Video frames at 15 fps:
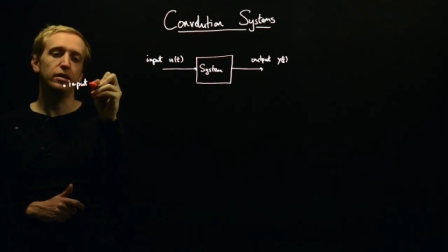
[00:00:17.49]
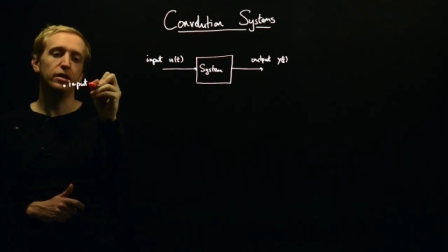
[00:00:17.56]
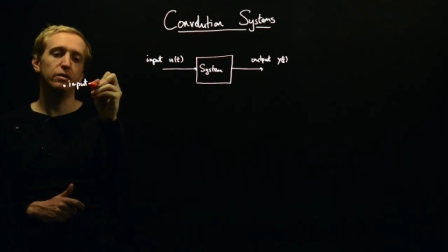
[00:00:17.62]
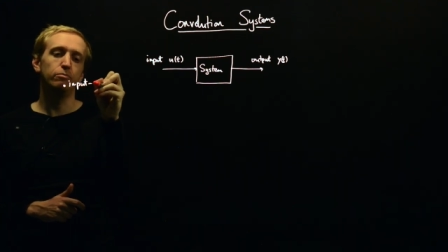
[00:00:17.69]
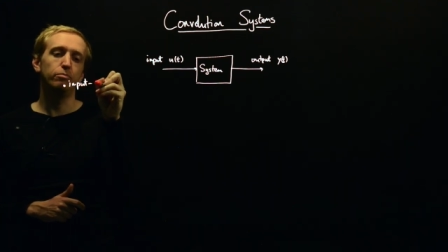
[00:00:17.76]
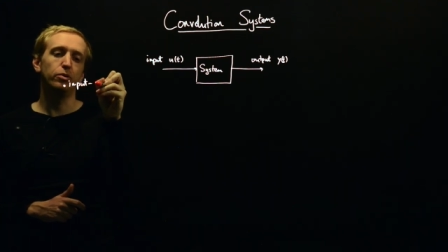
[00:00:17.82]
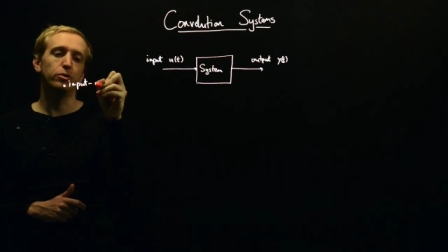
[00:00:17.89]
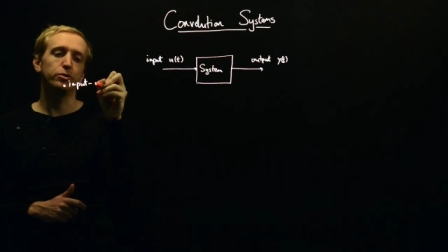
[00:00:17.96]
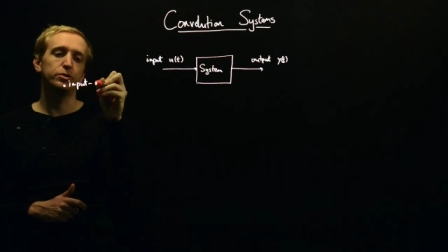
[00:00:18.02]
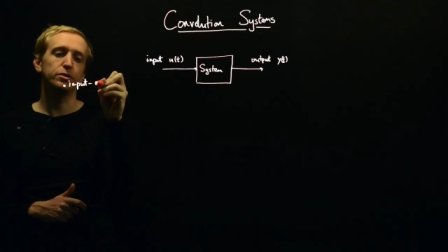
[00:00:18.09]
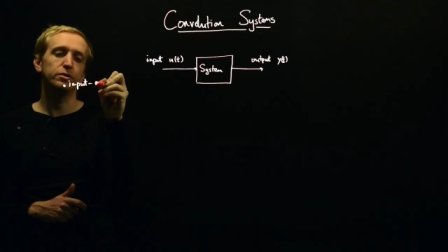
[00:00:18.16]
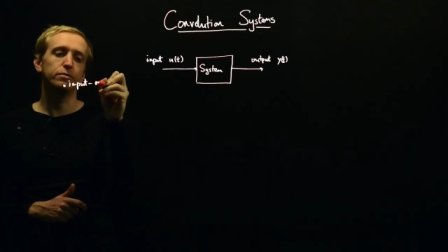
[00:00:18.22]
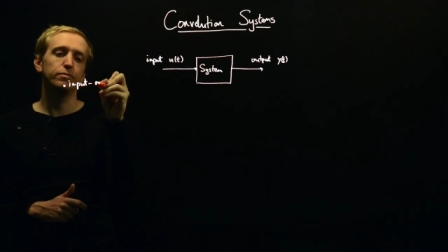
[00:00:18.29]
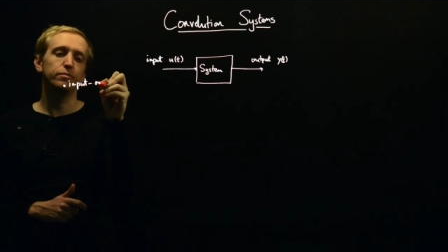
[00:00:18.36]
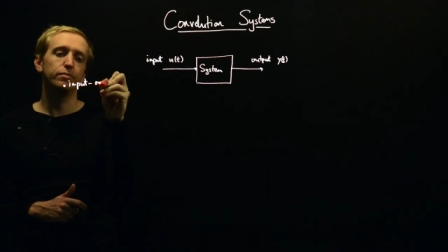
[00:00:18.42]

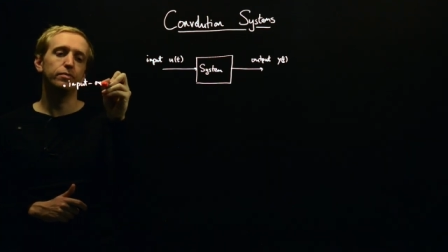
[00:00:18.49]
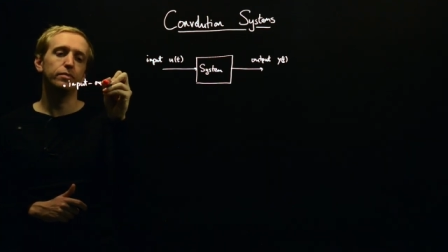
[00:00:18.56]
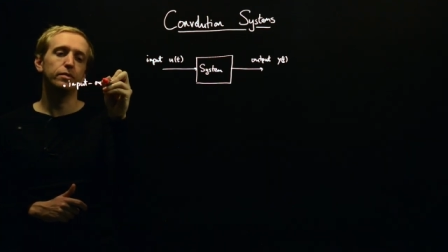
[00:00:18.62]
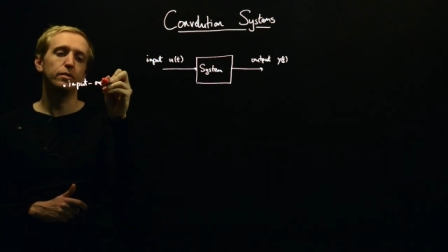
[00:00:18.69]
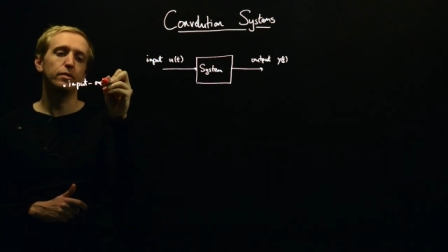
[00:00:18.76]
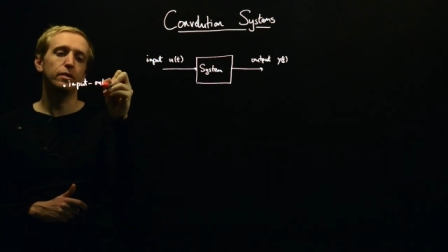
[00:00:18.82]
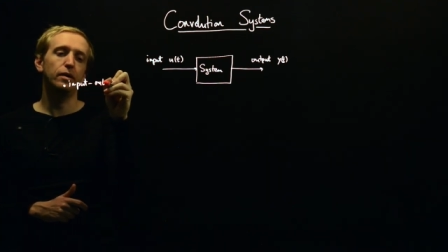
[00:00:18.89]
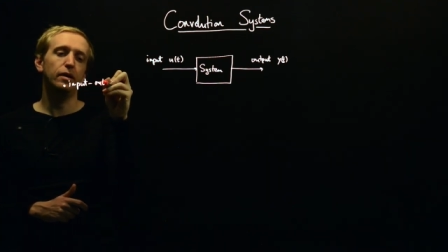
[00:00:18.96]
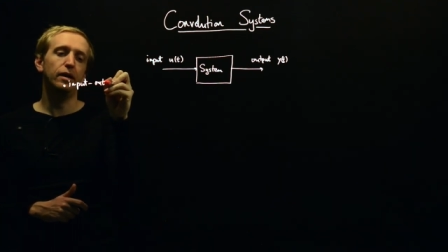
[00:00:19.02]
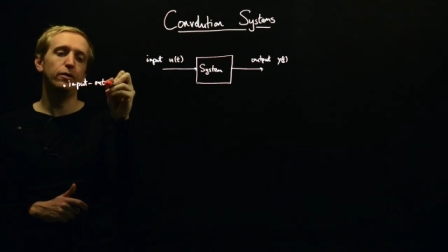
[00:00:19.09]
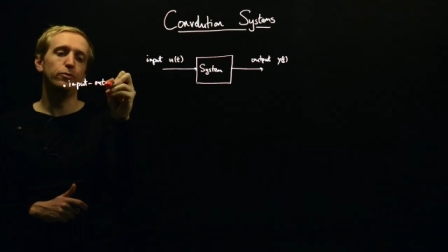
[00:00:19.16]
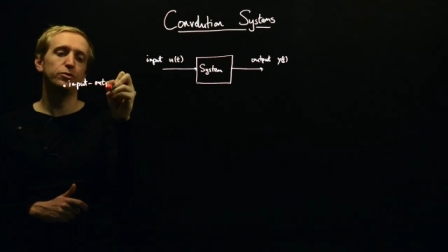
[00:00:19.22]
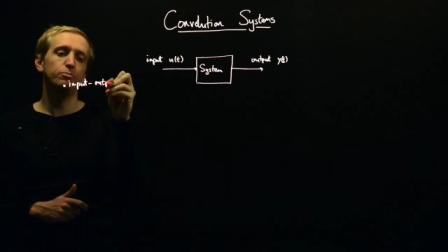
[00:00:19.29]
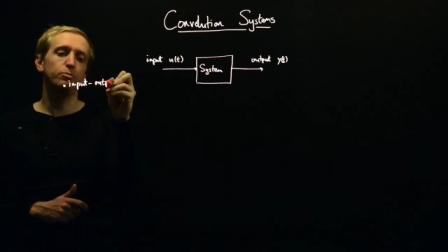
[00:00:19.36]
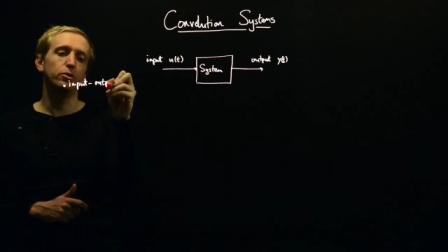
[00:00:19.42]

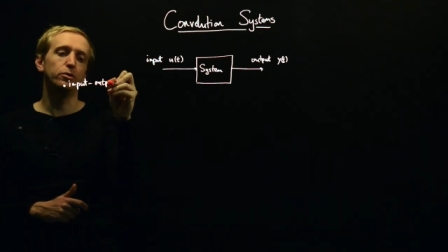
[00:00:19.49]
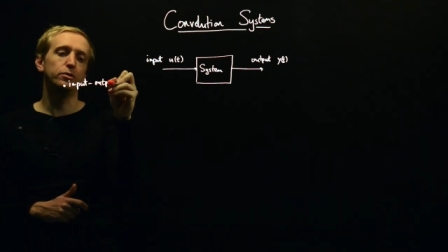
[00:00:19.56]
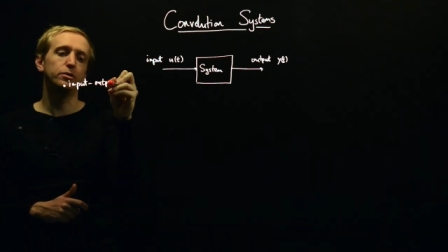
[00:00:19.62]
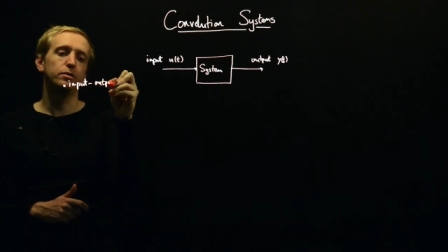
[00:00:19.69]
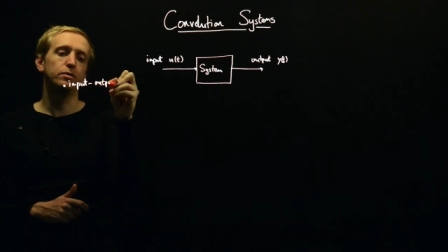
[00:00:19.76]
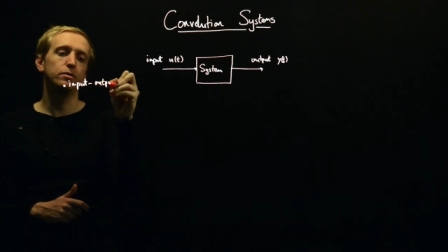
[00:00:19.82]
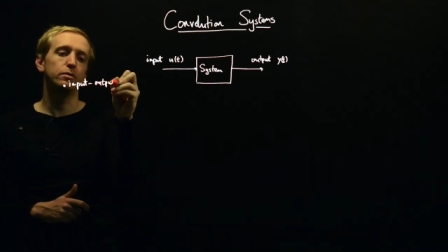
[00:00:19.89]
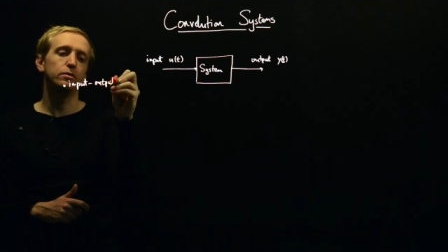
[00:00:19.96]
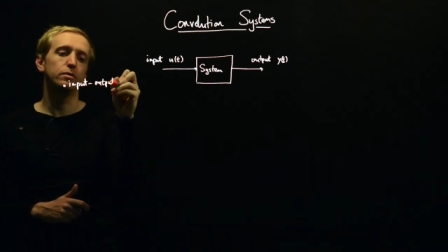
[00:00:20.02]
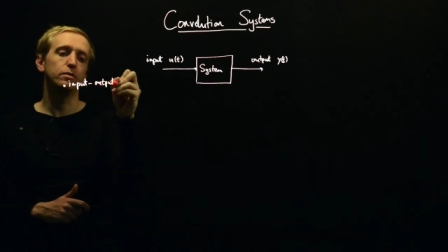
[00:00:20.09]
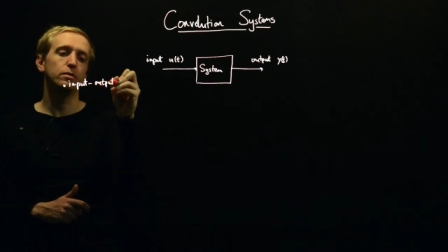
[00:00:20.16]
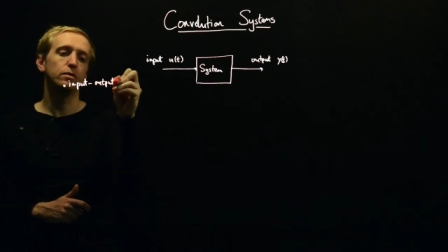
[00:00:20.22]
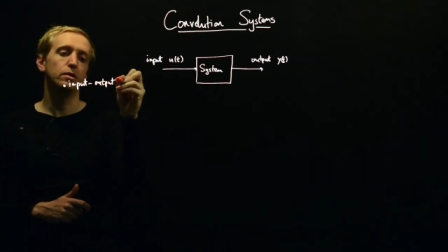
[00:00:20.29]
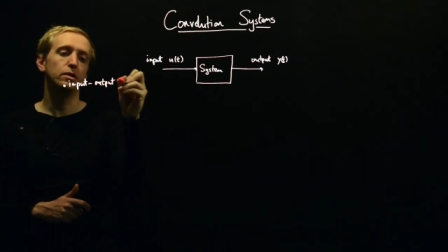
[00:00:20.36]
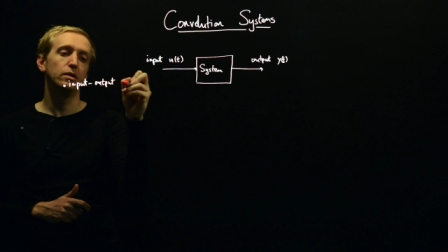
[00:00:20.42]
input-output
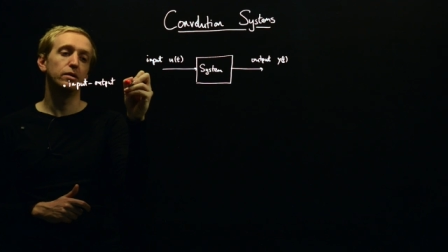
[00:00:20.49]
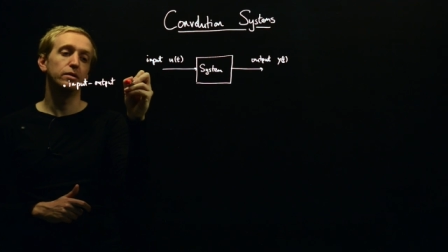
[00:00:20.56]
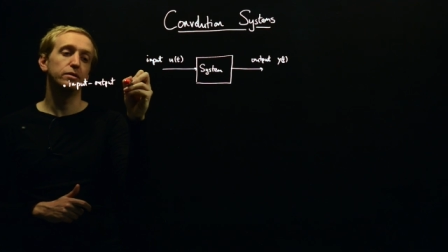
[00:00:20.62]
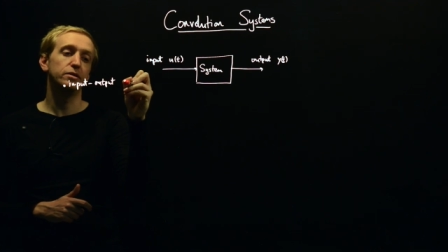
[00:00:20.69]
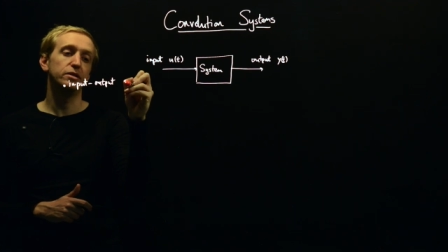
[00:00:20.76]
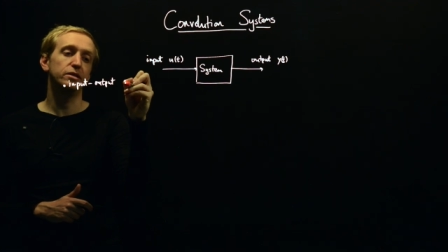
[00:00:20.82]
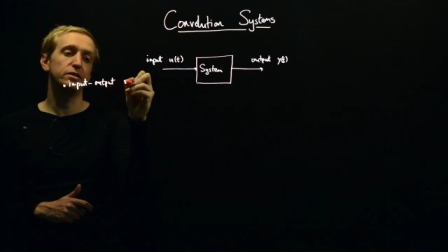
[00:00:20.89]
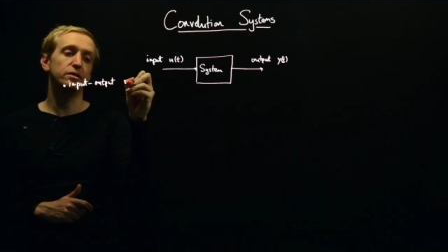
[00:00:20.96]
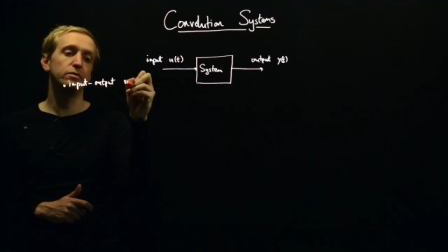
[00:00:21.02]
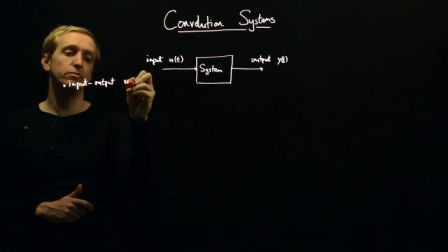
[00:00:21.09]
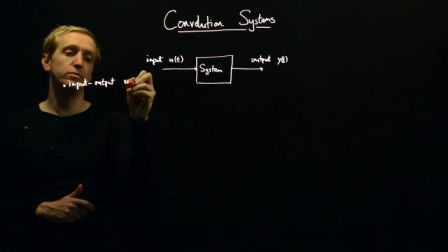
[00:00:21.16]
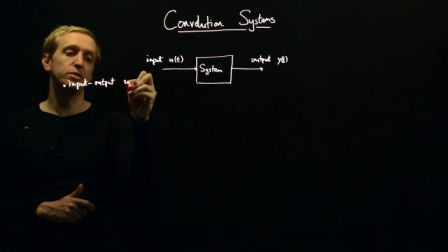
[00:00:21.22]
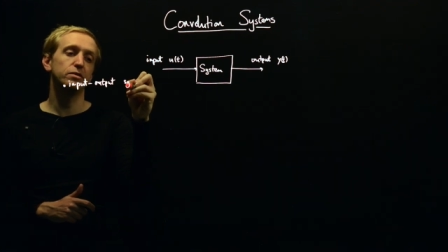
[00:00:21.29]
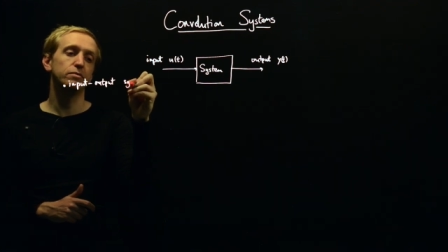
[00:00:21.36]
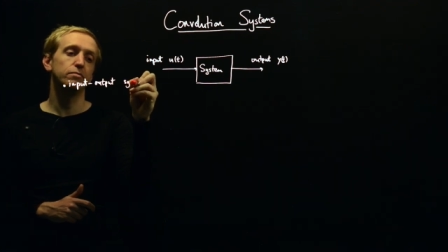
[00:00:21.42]

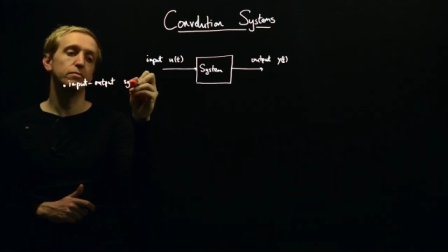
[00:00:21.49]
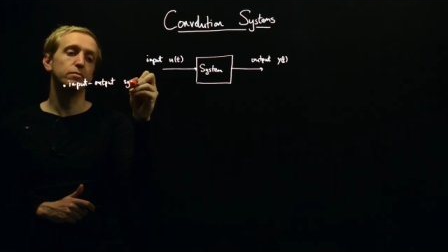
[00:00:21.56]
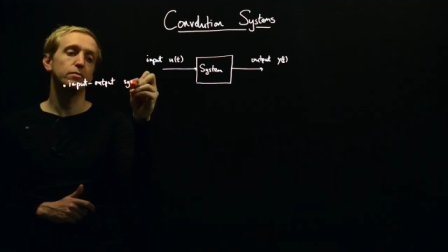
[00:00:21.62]
systems.